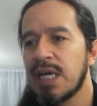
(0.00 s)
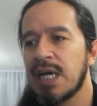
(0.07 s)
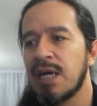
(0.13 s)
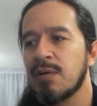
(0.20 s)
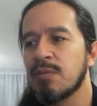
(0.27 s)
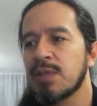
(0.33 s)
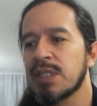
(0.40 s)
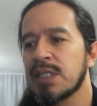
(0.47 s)

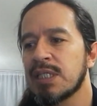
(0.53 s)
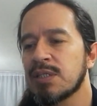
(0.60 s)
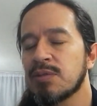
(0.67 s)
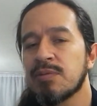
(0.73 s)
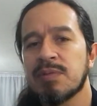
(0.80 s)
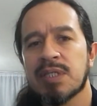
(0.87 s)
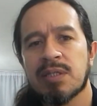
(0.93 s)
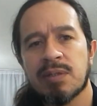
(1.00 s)
and we need to
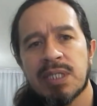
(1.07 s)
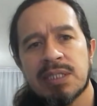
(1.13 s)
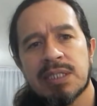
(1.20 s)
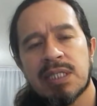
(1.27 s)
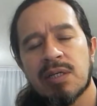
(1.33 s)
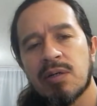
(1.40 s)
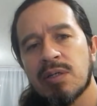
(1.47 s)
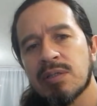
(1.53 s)
be
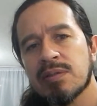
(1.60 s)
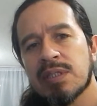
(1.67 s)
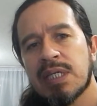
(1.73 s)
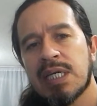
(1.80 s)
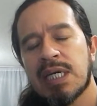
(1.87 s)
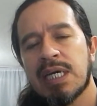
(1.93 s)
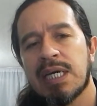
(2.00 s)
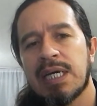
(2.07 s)
critical
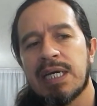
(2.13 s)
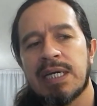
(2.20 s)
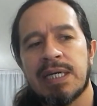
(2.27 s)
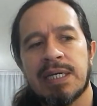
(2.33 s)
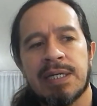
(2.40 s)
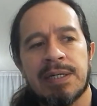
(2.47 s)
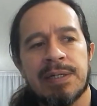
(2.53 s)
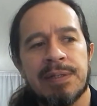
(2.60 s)

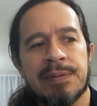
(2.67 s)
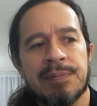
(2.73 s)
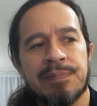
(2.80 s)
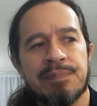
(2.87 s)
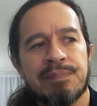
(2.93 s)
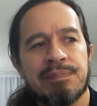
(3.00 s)
um,